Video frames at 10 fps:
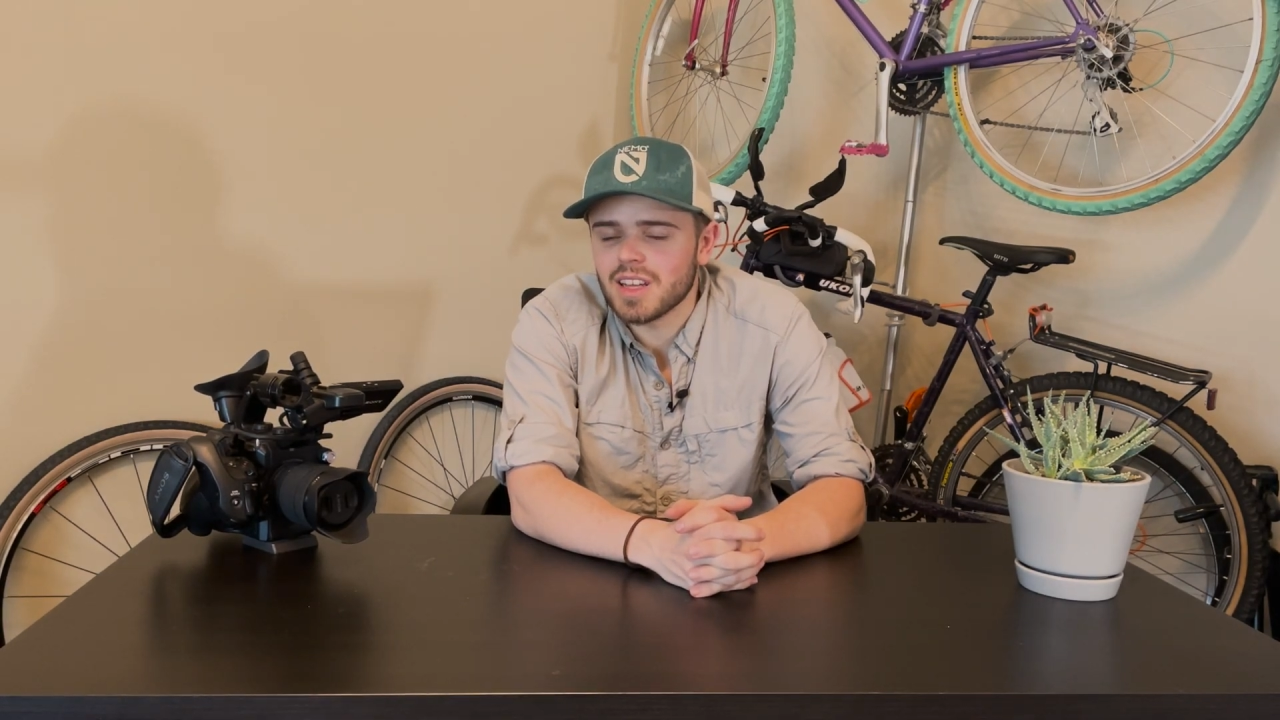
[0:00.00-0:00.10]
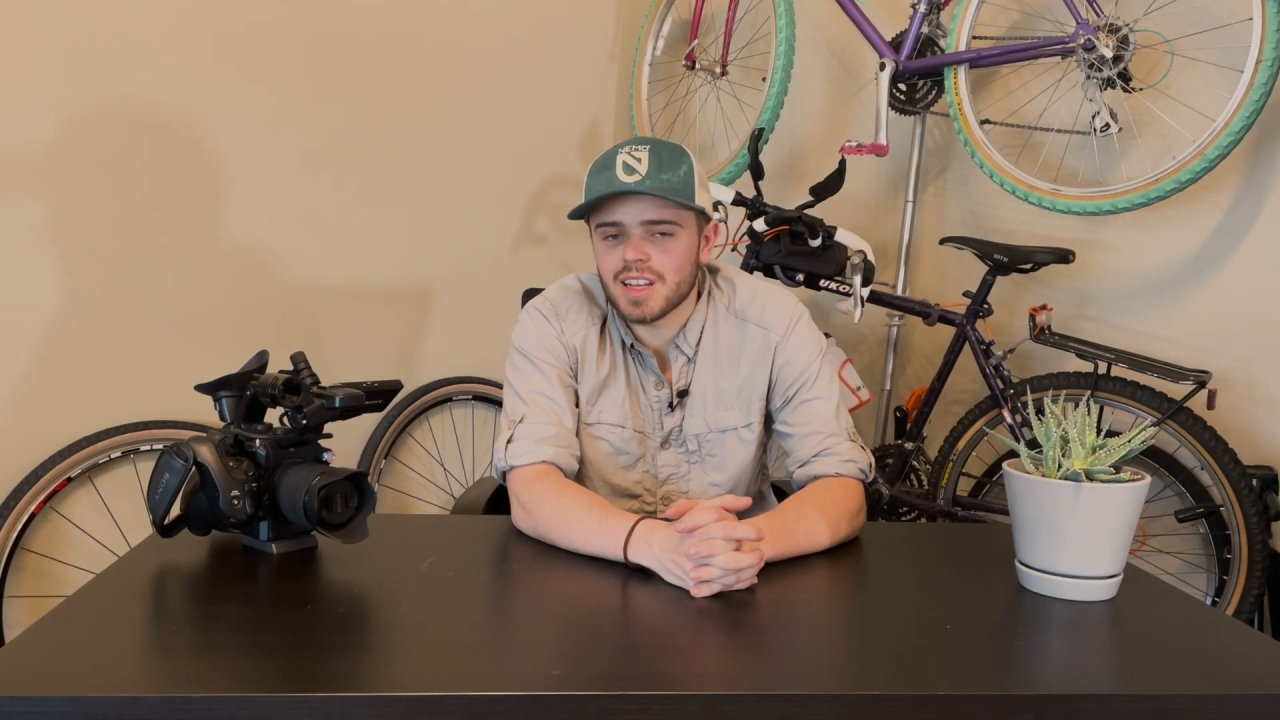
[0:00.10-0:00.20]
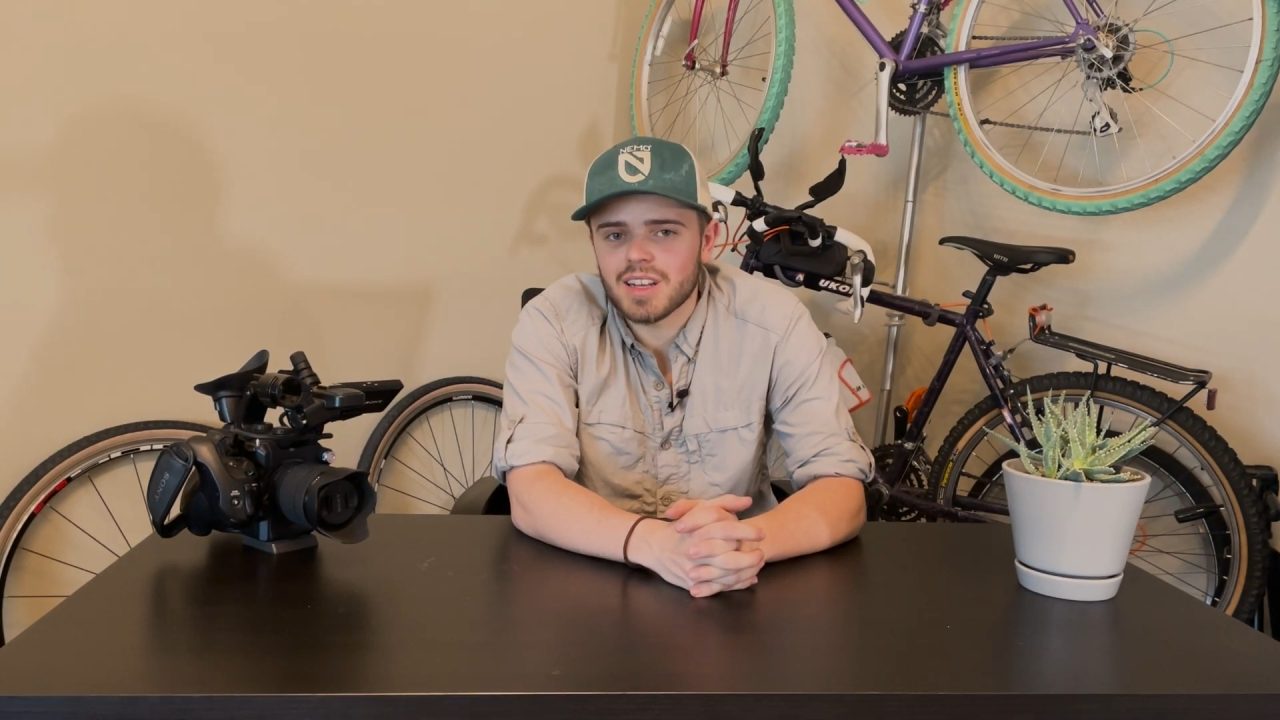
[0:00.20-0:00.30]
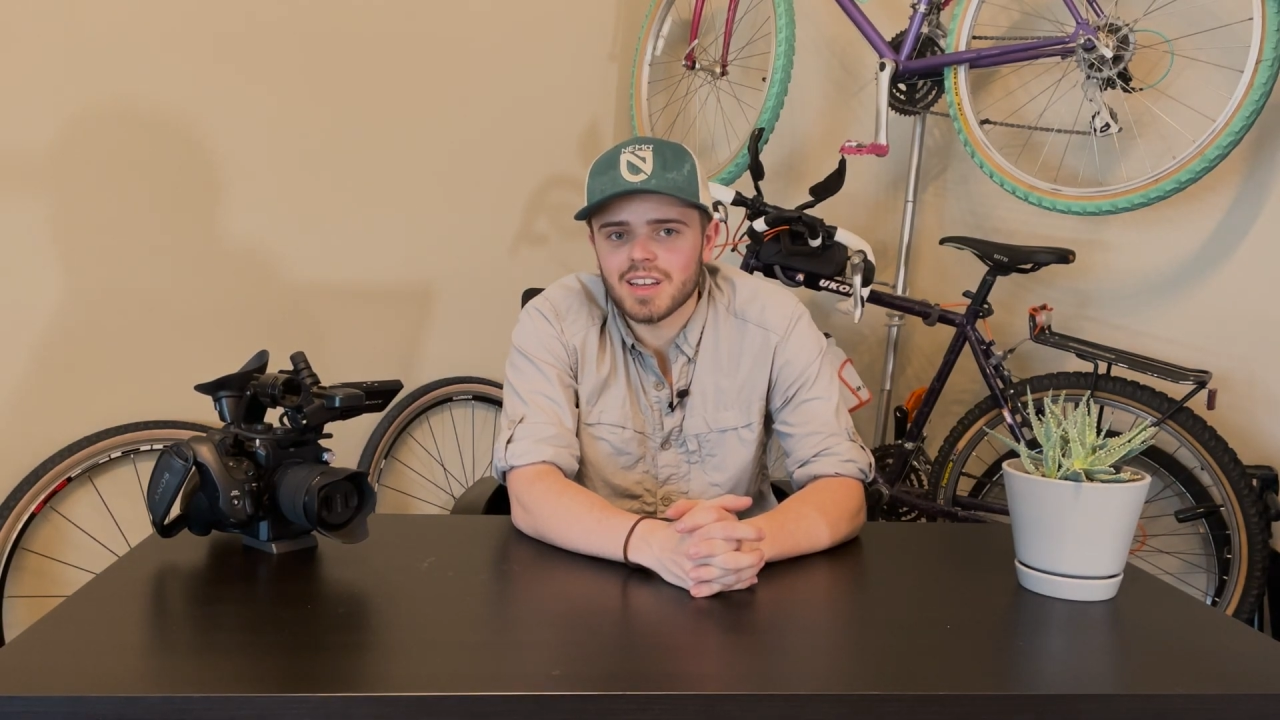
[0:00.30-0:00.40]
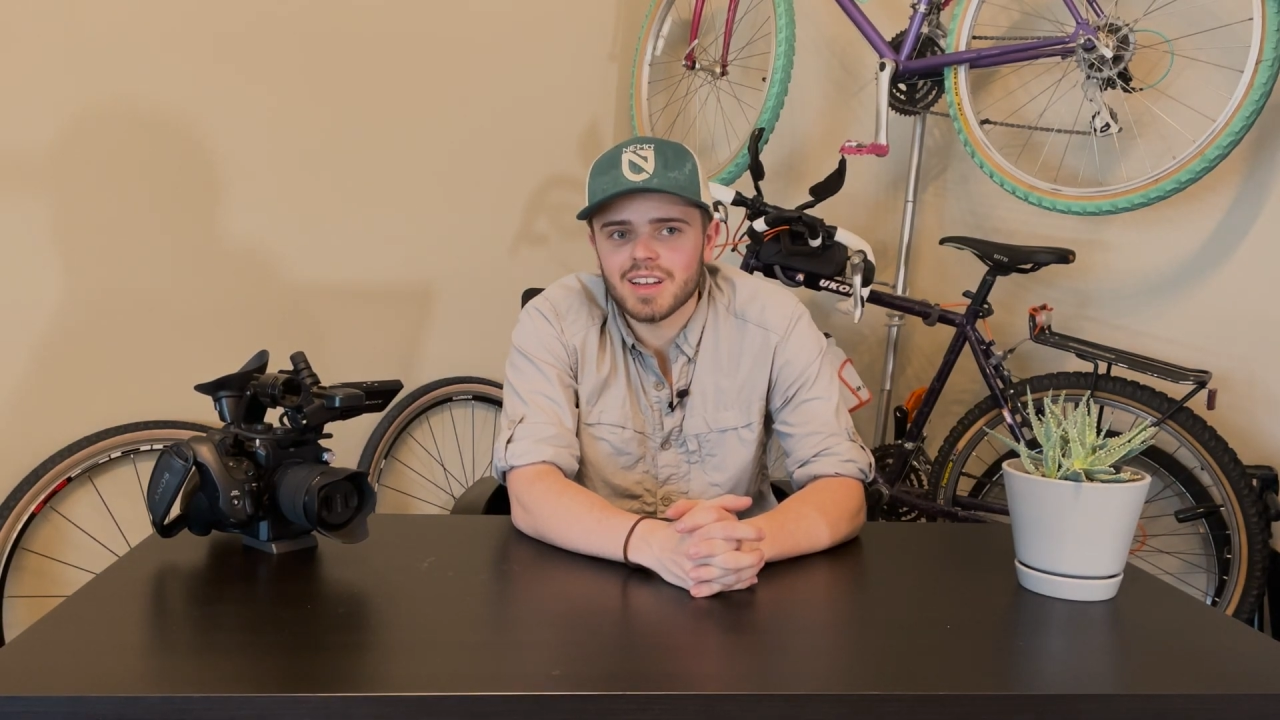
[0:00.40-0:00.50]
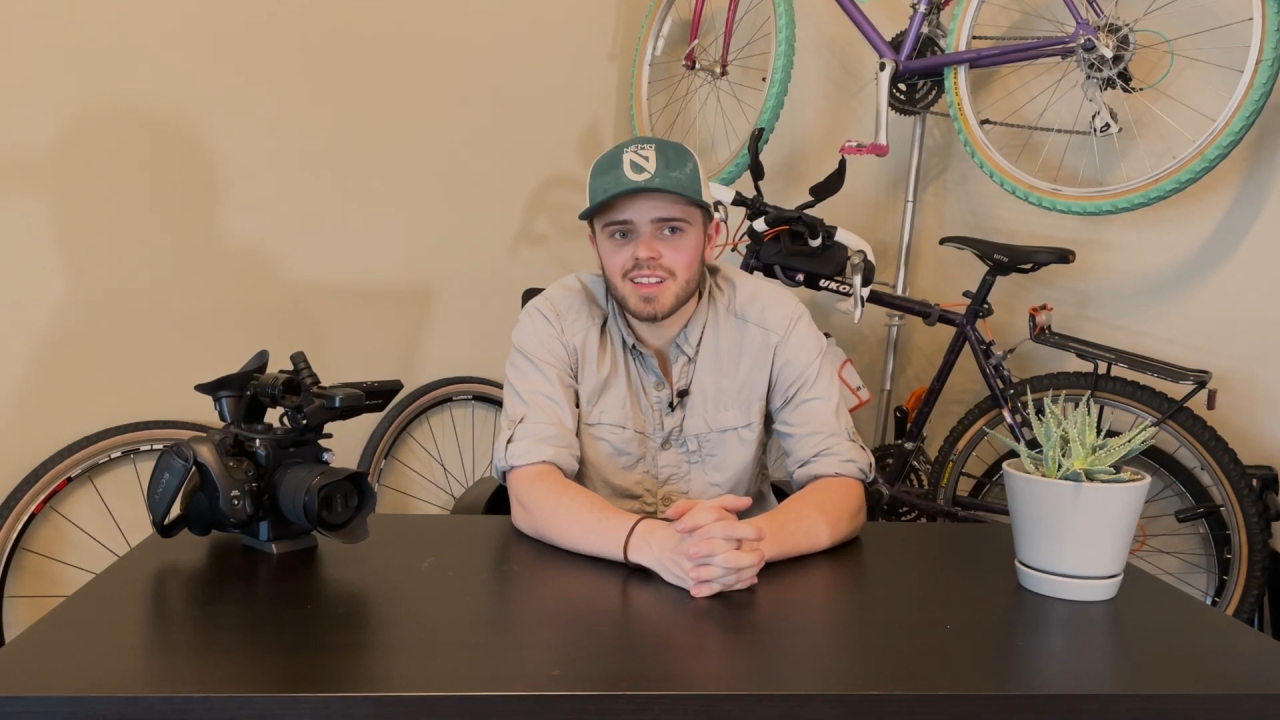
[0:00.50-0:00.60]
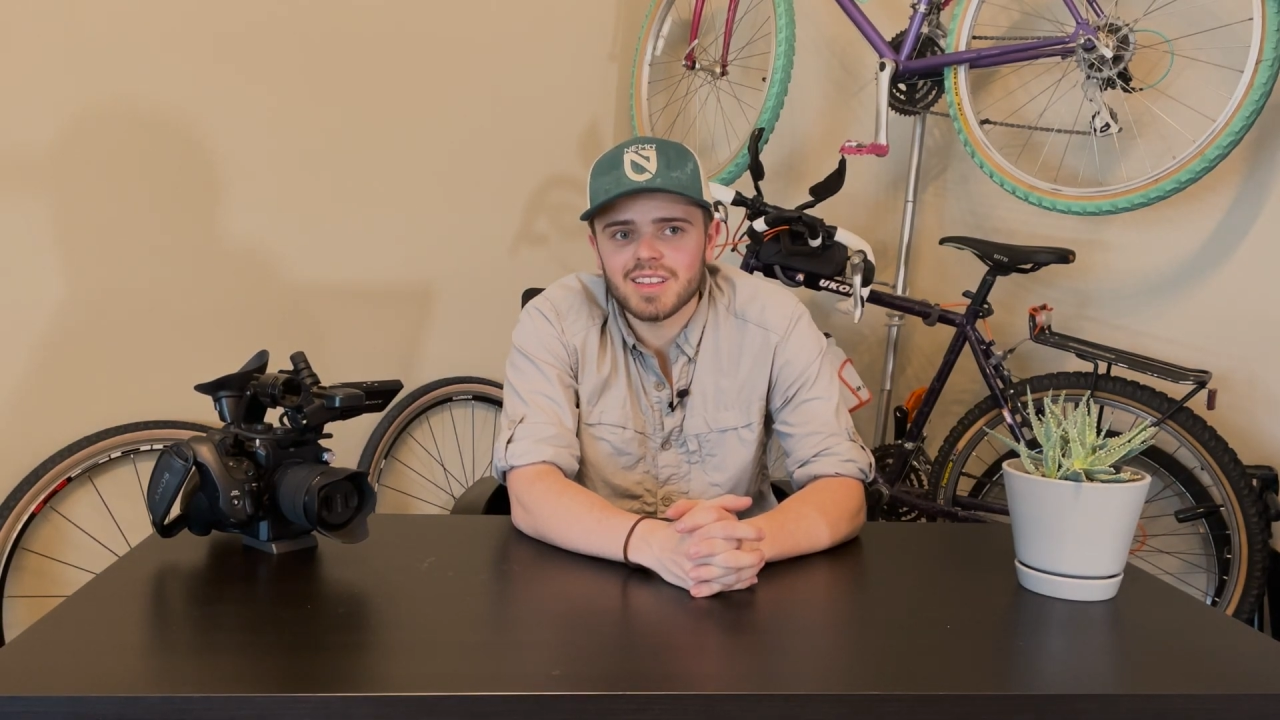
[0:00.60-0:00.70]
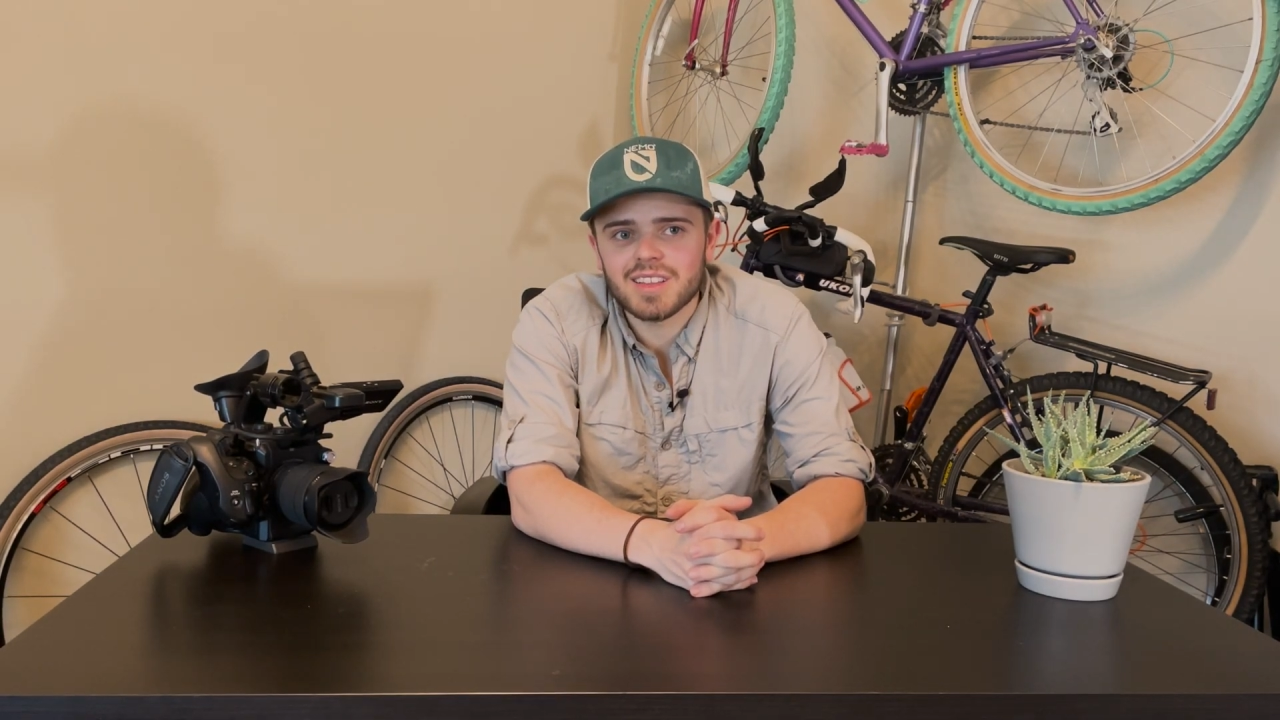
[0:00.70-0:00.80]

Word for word: and uh,